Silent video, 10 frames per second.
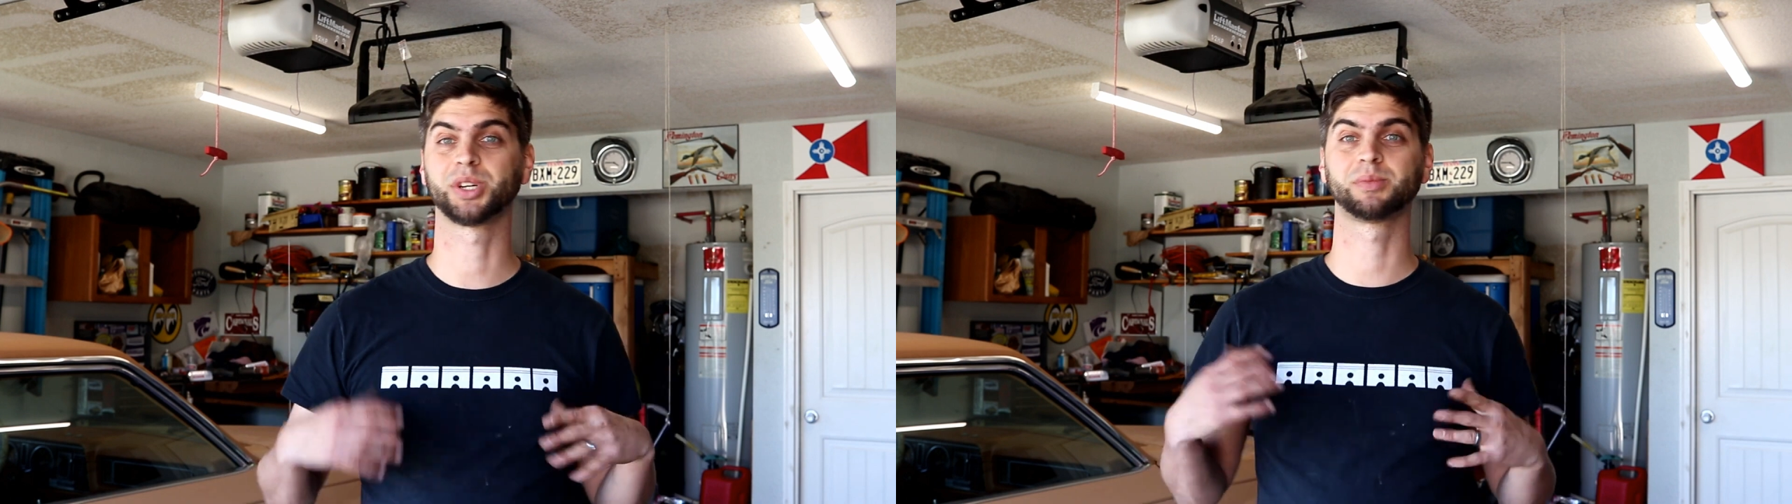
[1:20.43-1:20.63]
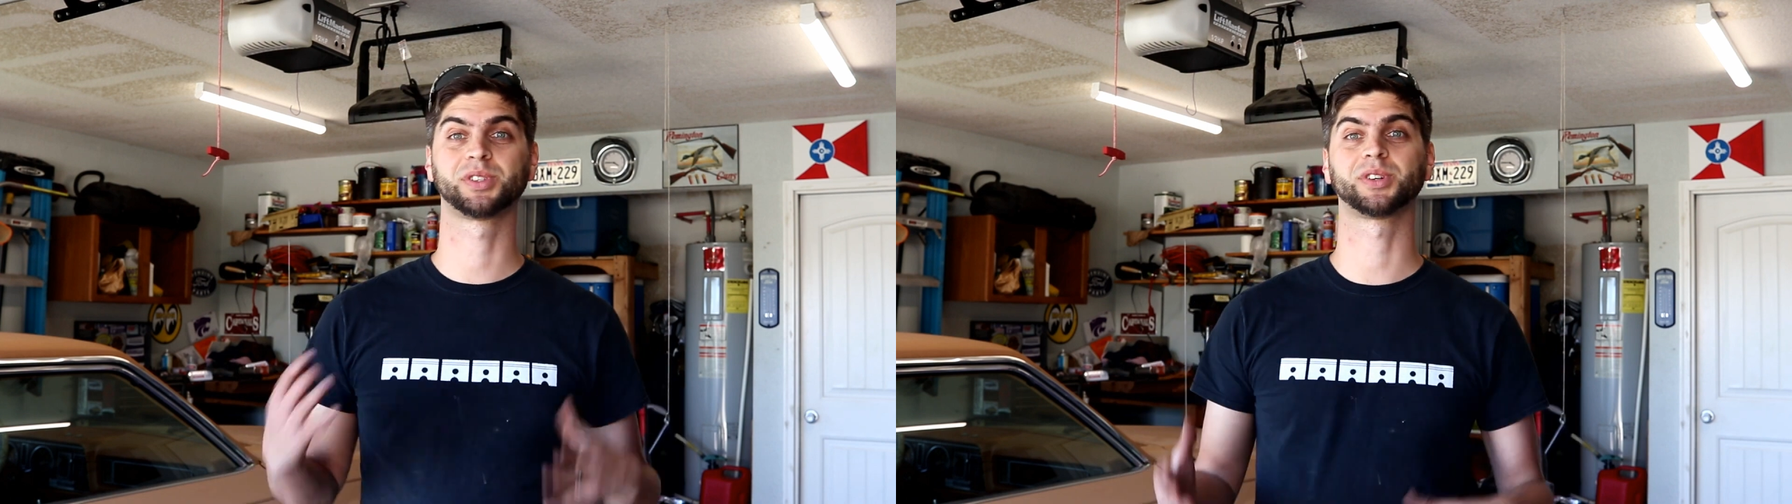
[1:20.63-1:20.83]

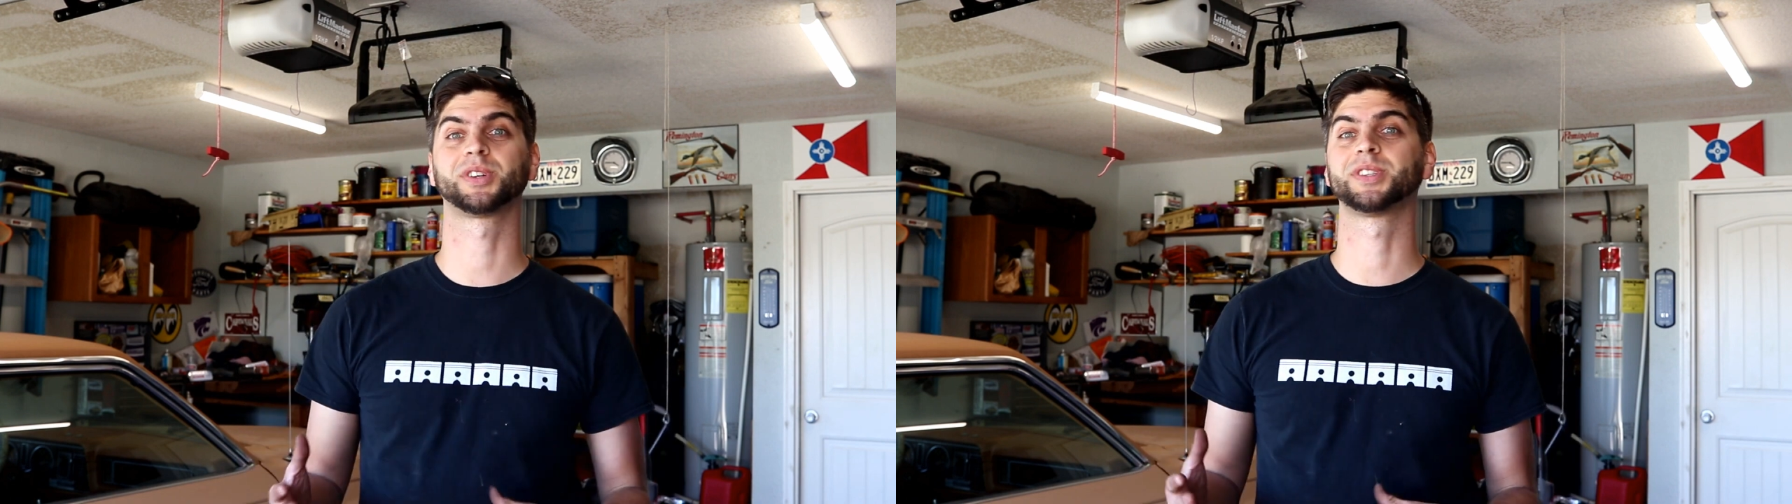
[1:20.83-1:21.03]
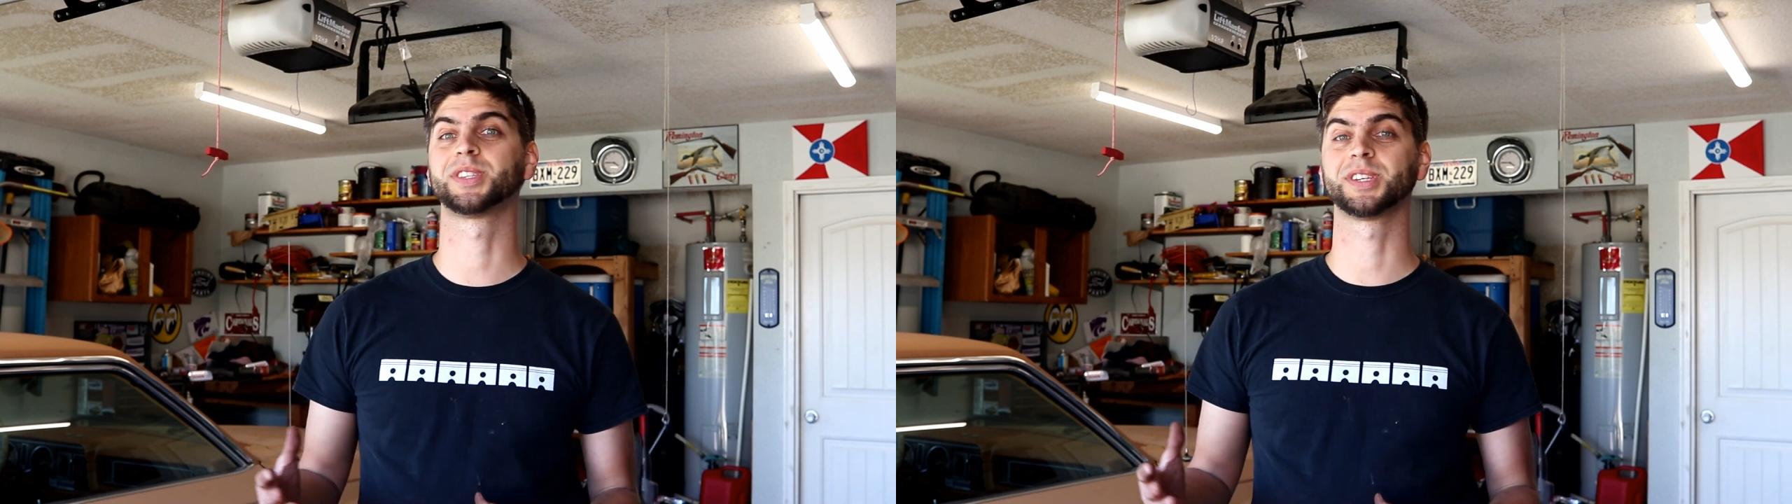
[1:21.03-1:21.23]
jump
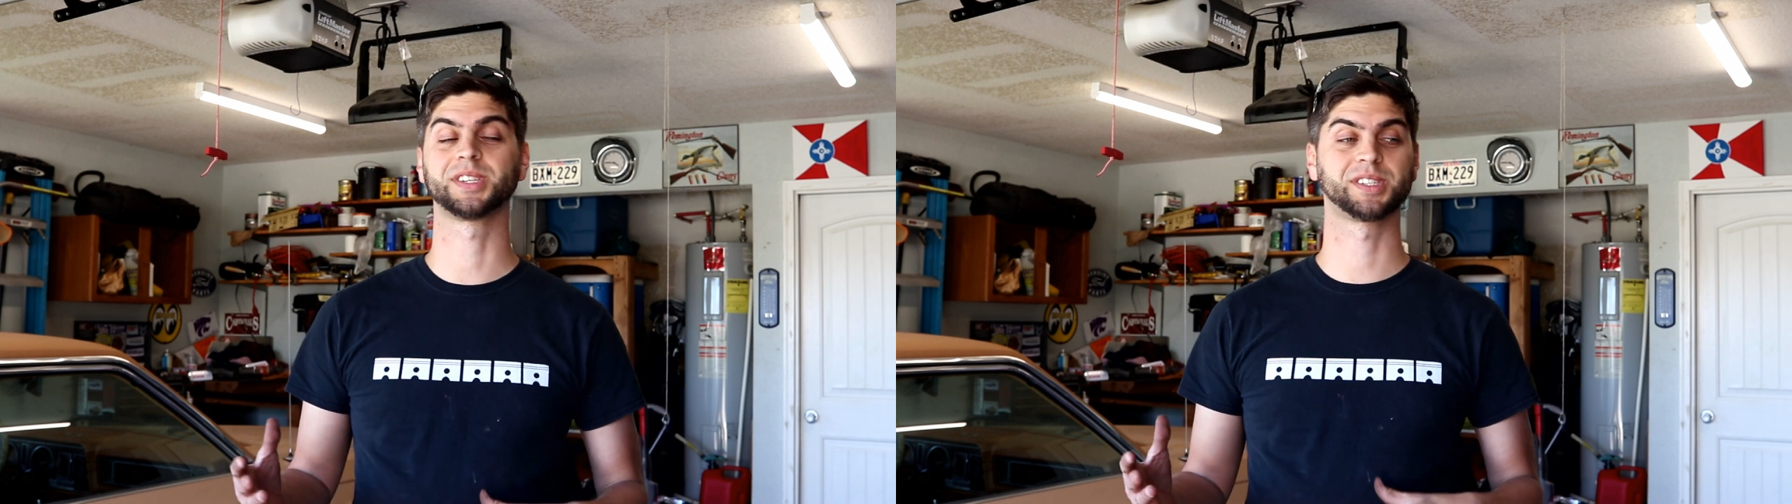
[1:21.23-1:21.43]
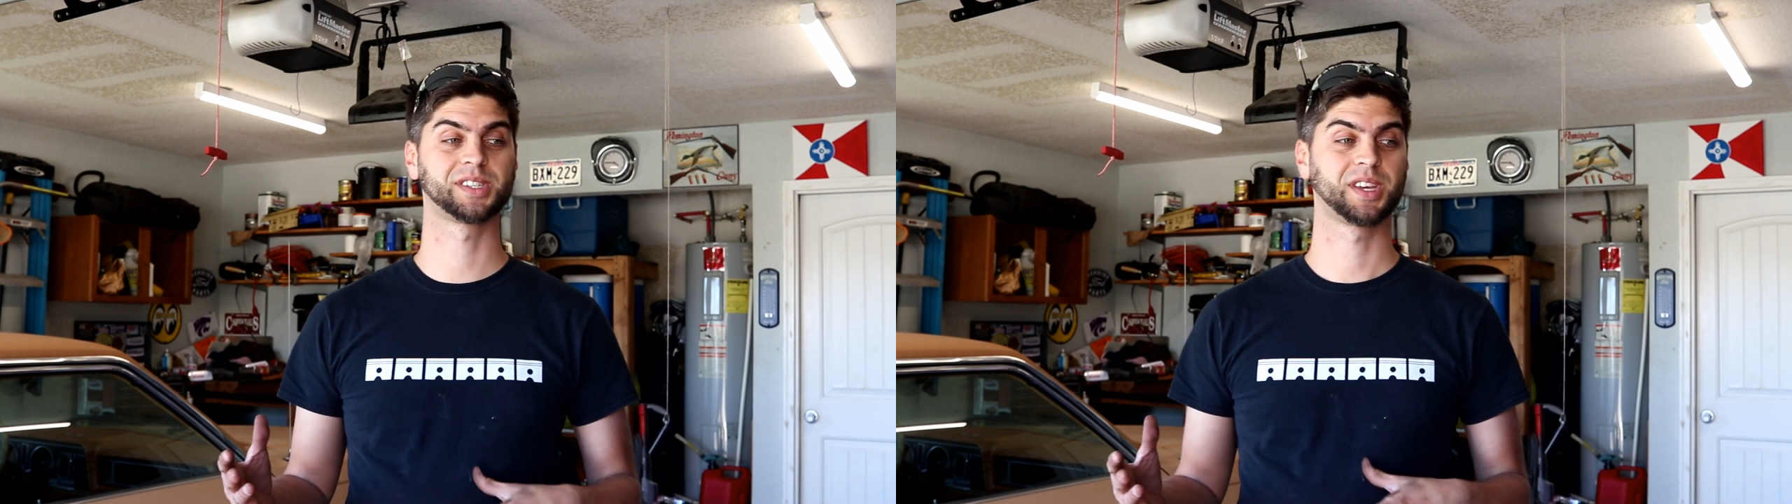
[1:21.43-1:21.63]
start on
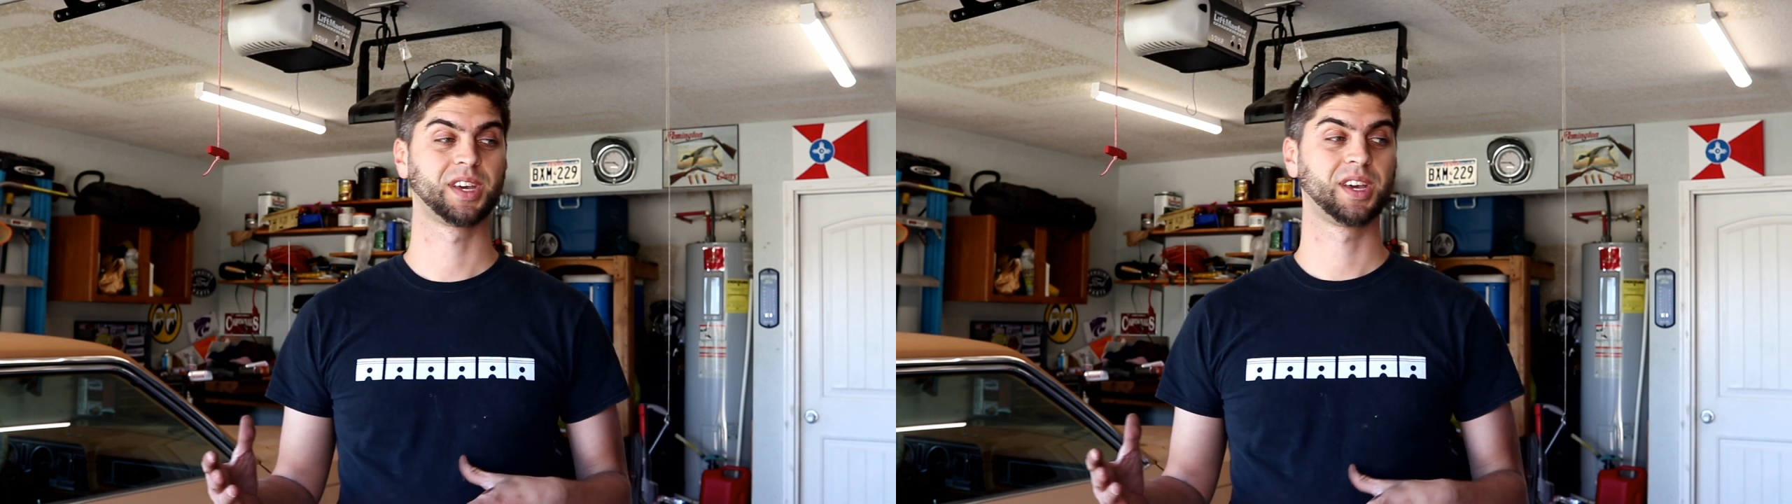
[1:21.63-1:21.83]
things.